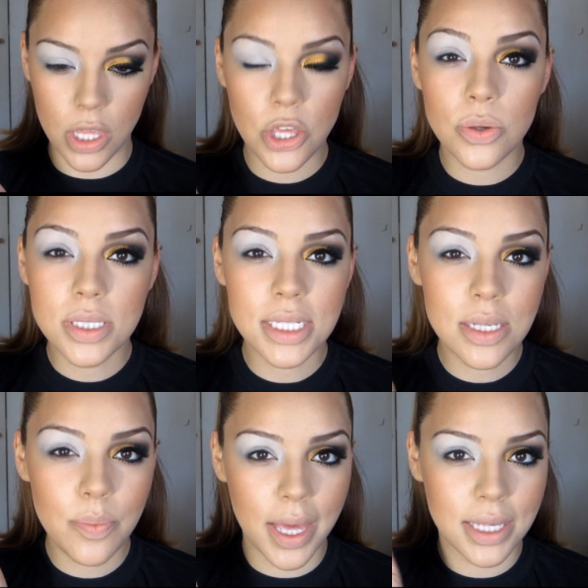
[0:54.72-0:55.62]
Used as
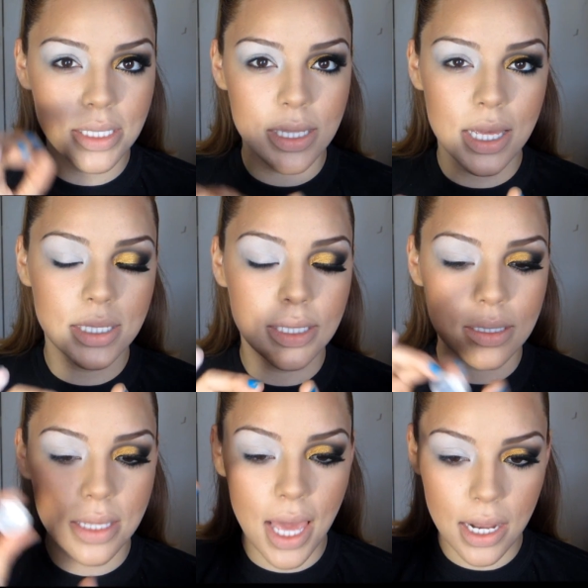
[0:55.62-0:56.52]
a base, these
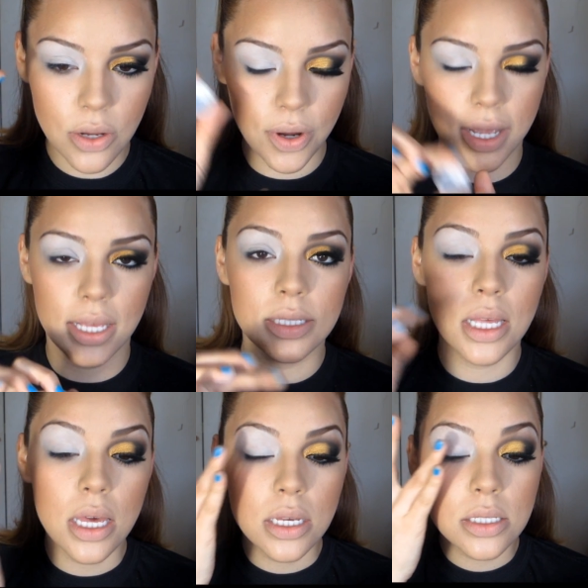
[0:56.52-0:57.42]
can crease,
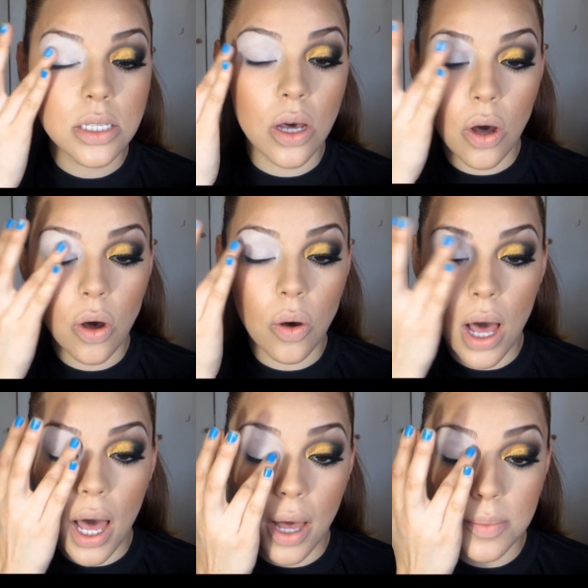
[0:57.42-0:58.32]
so
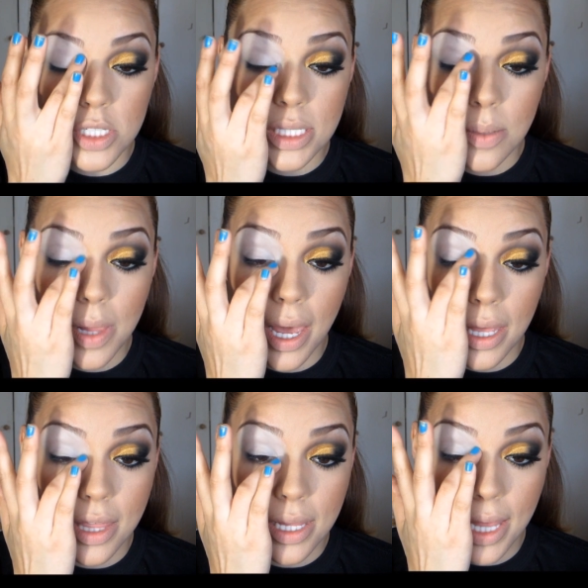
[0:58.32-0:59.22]
just apply
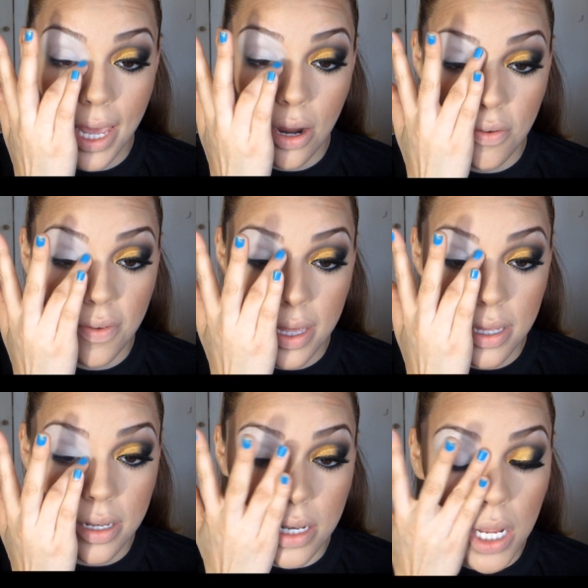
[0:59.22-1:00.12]
a thin layer of
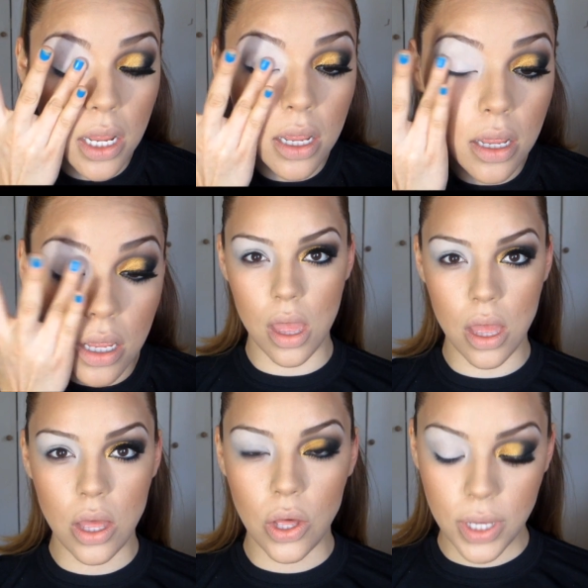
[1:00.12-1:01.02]
it.
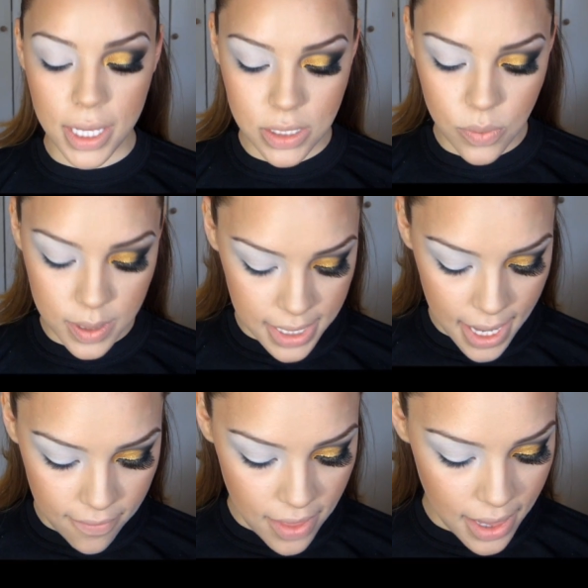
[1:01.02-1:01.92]
Okay, so once I
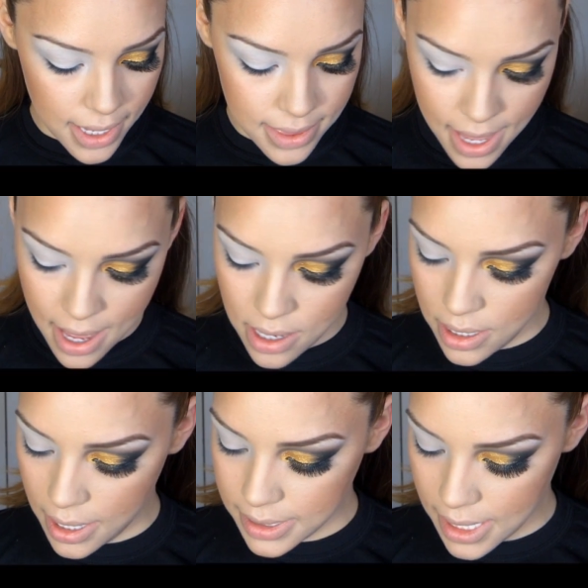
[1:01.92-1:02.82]
have that like that,
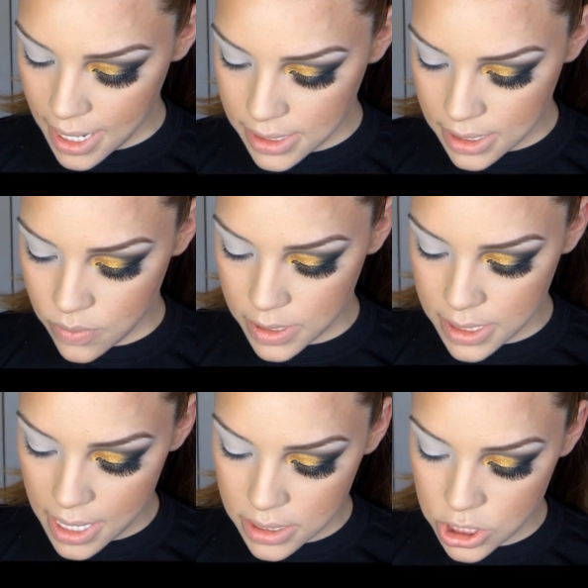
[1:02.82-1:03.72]
next thing I did was I